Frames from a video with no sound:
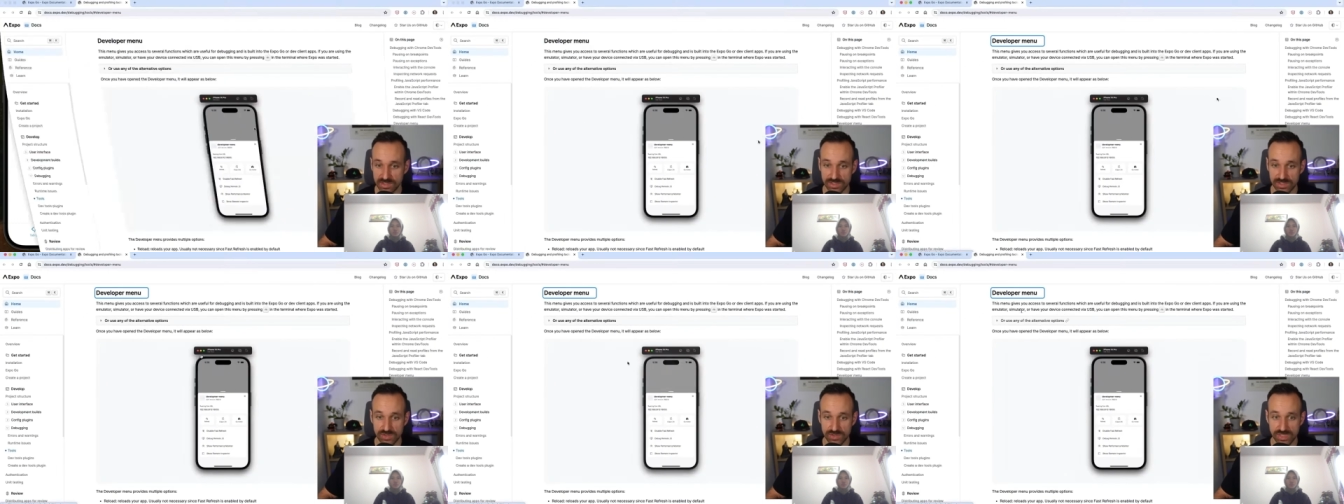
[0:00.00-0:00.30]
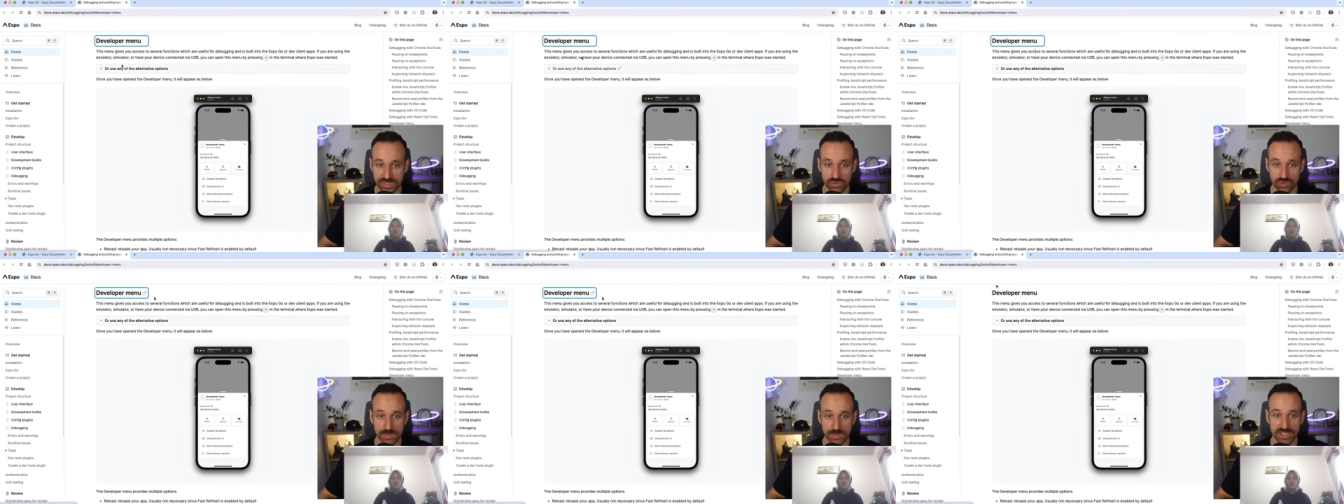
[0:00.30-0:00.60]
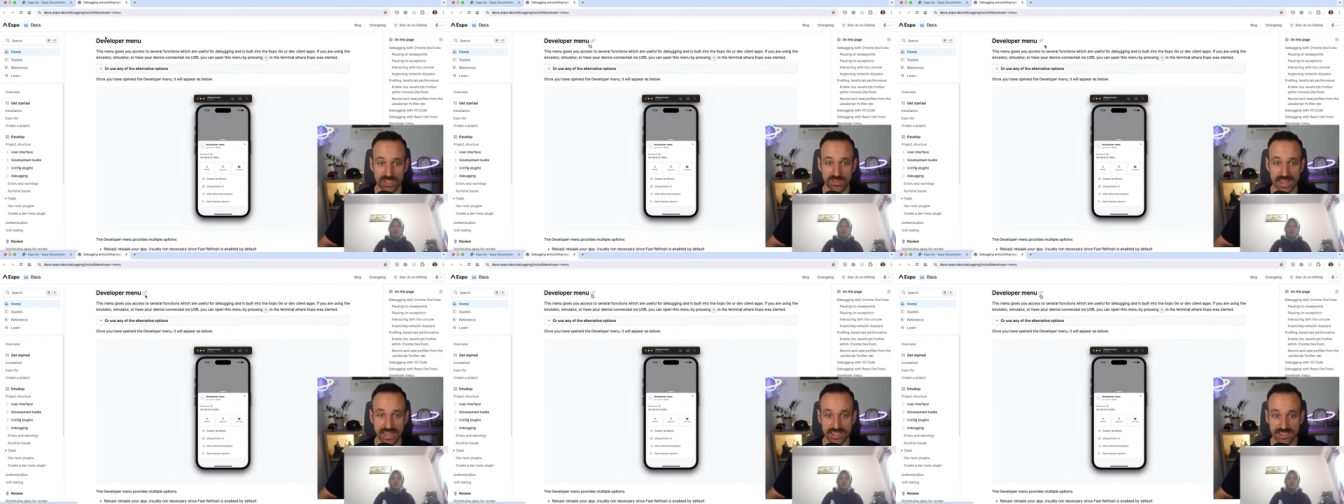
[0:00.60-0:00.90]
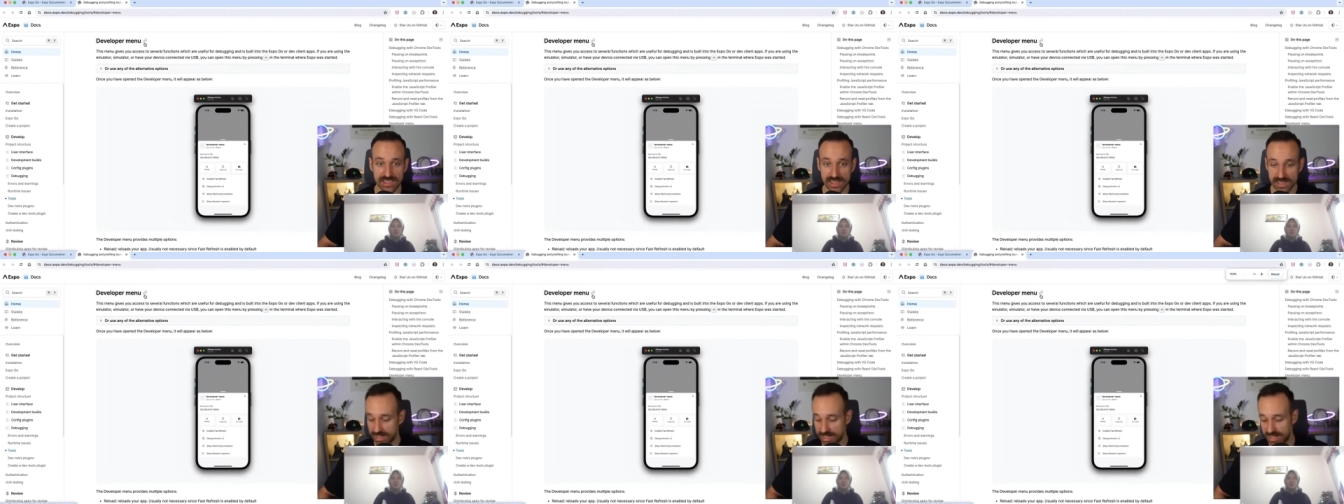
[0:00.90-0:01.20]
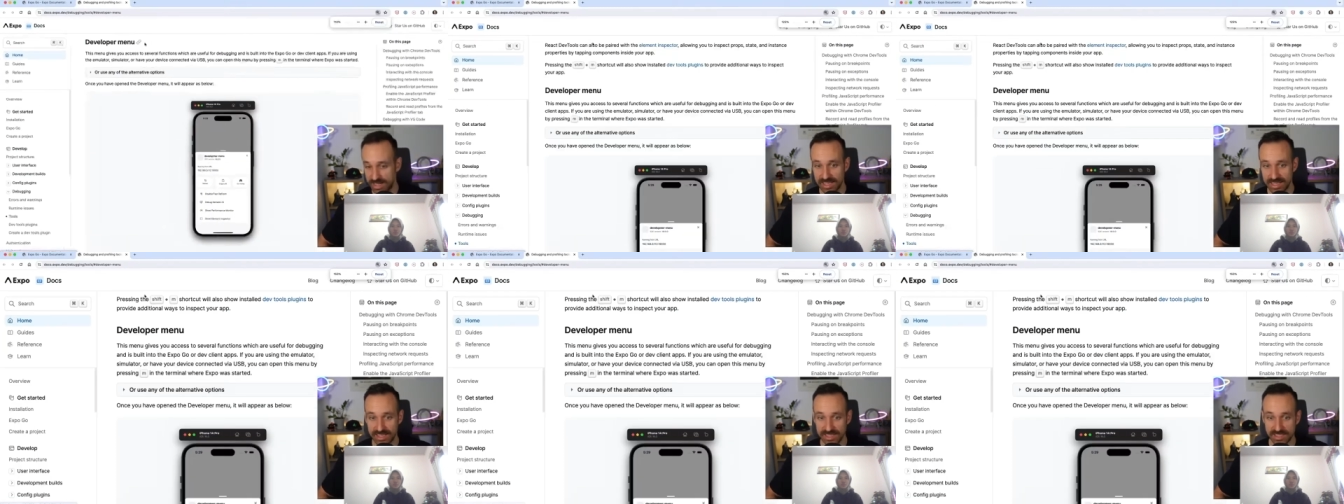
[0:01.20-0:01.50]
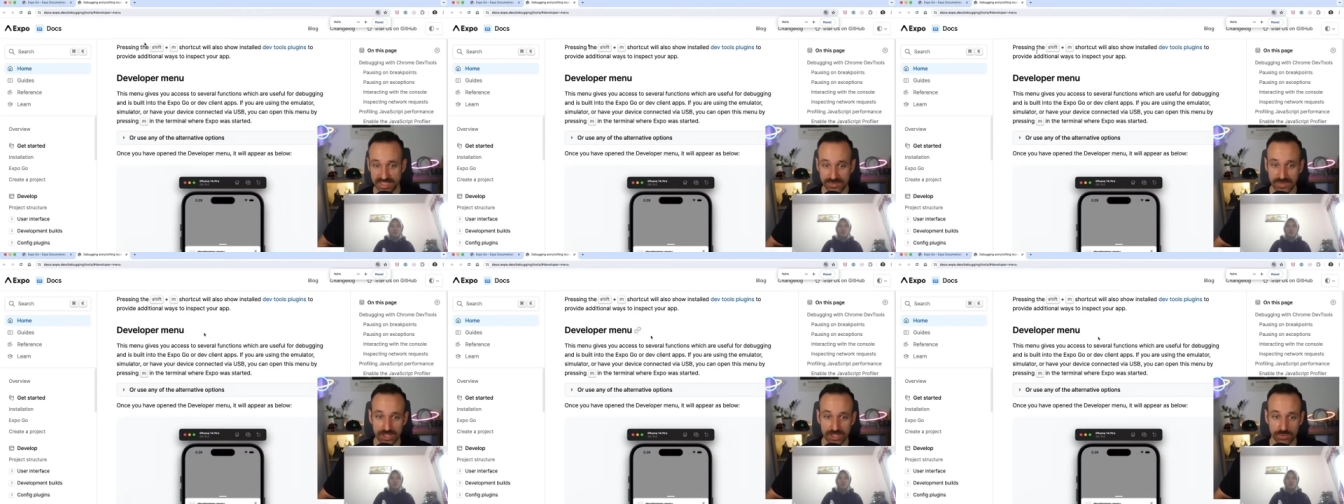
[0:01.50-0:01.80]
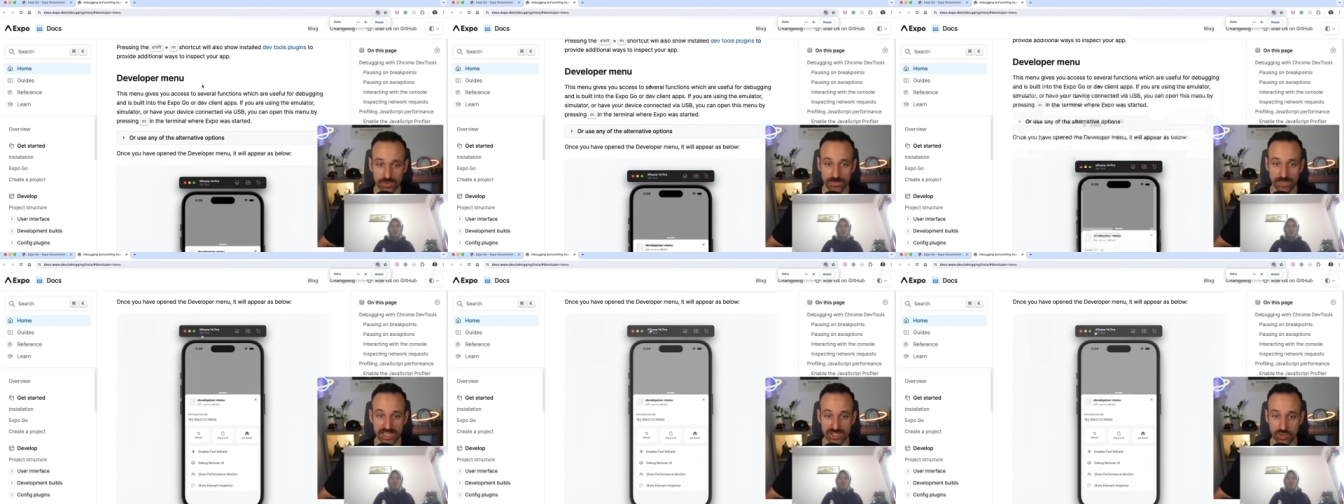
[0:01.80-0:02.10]
also described here as the
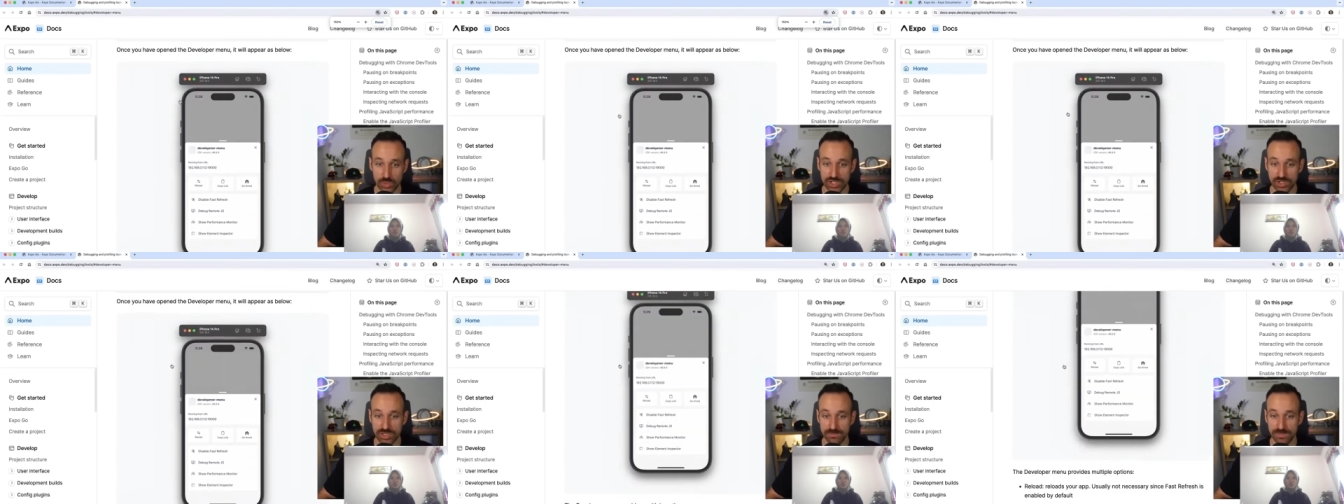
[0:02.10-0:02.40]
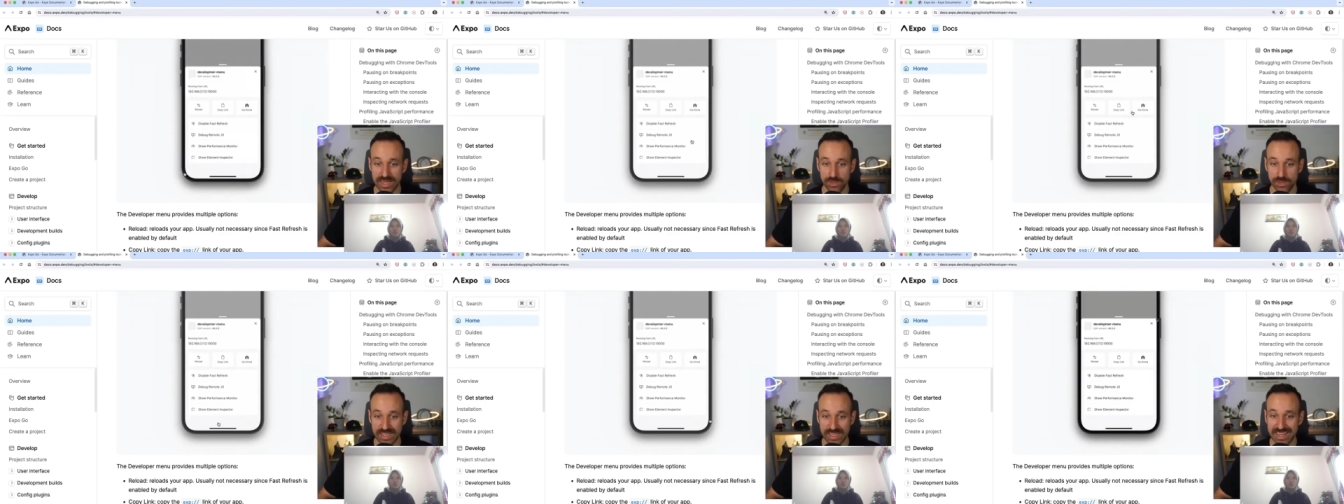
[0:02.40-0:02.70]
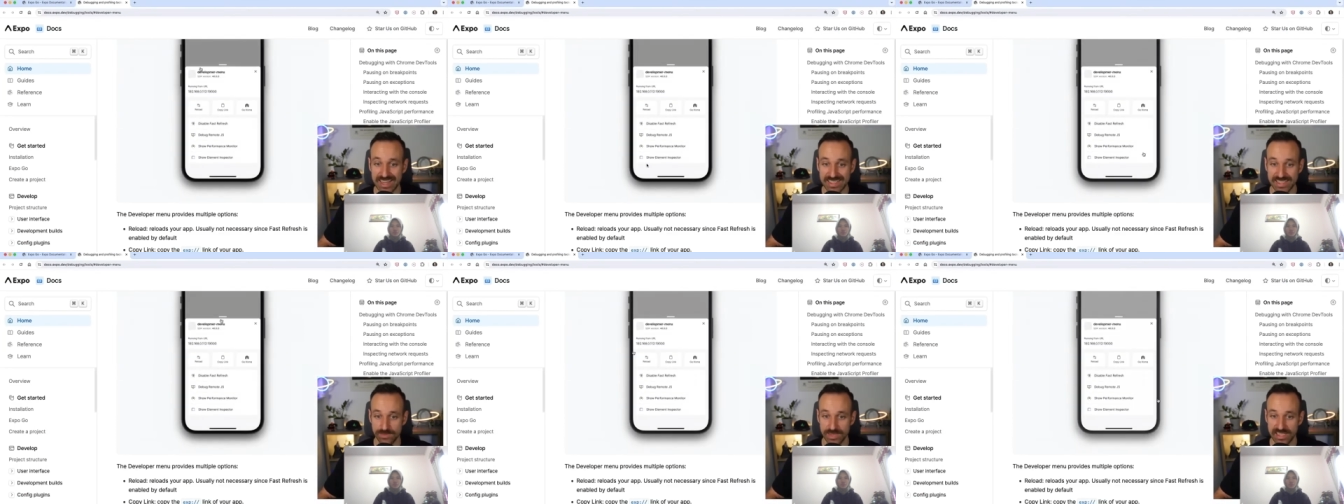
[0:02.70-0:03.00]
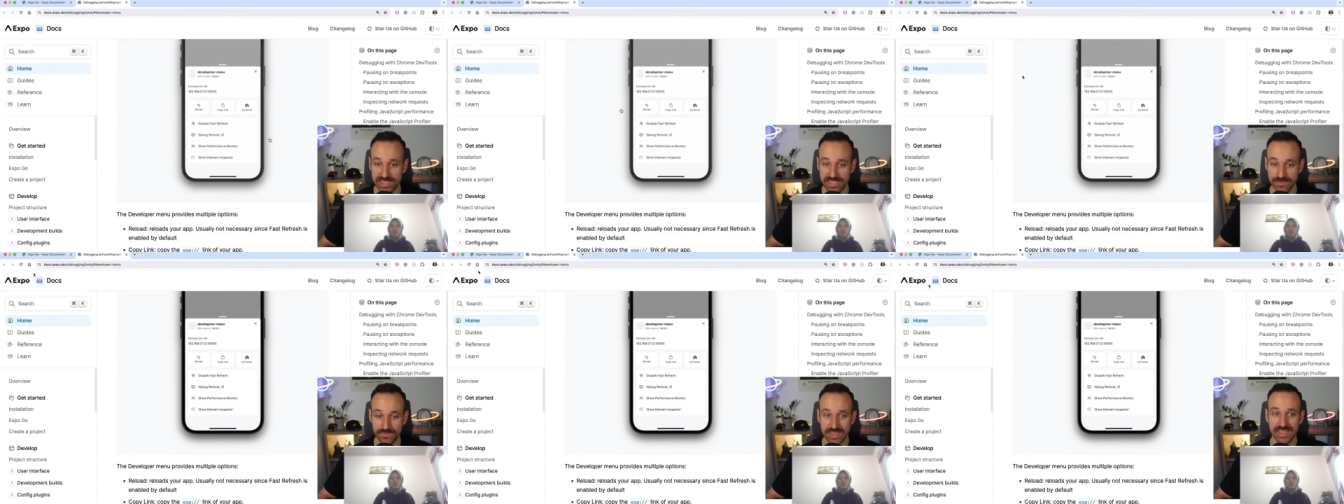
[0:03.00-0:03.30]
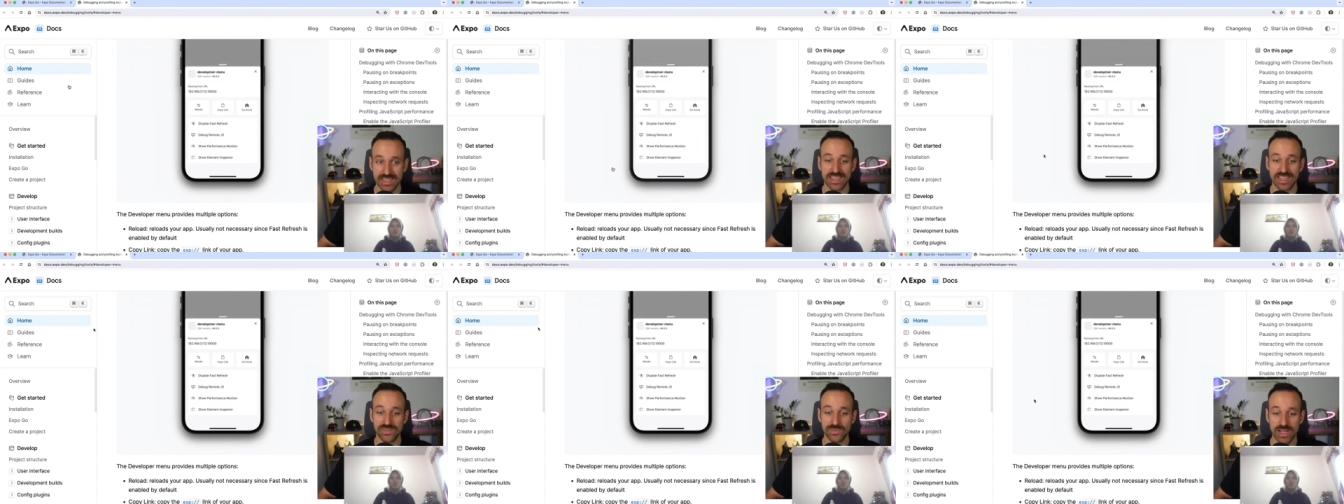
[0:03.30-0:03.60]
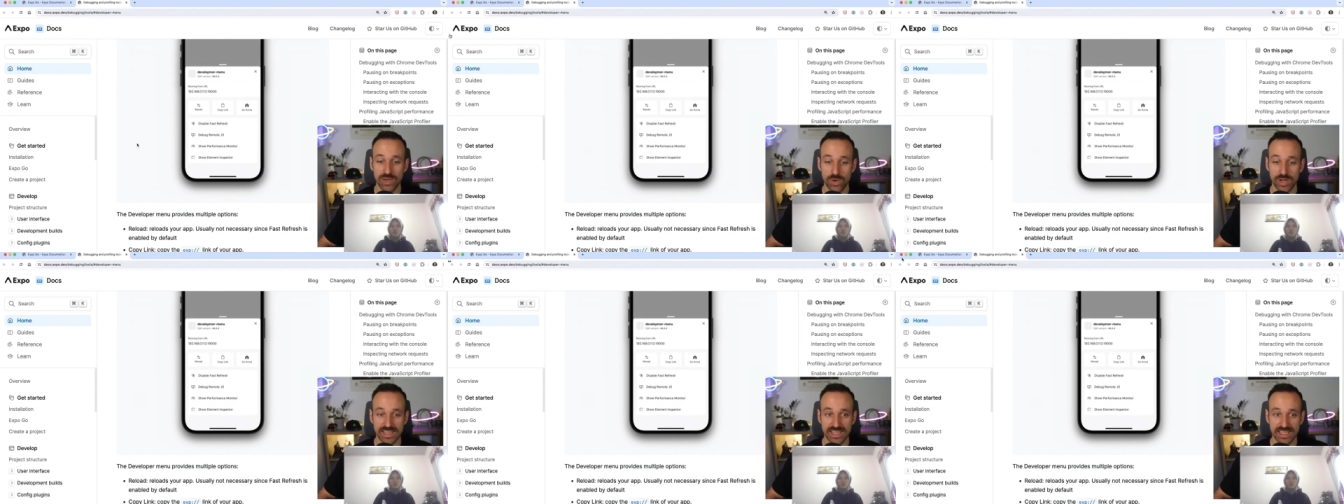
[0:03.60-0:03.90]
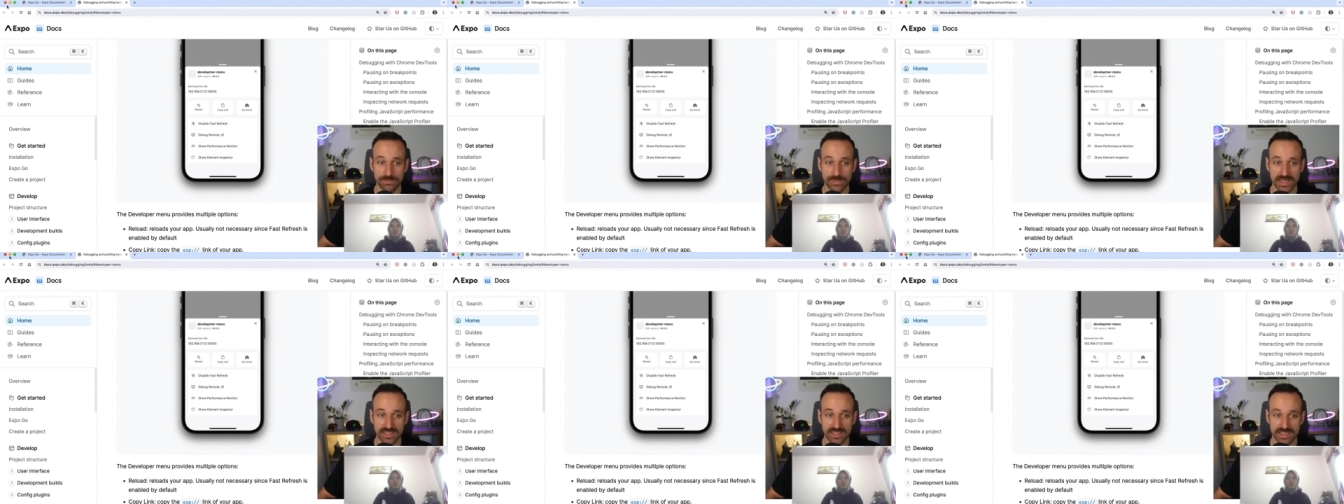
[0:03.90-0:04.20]
developer menu, which you can, by the way, customize. If I want to get back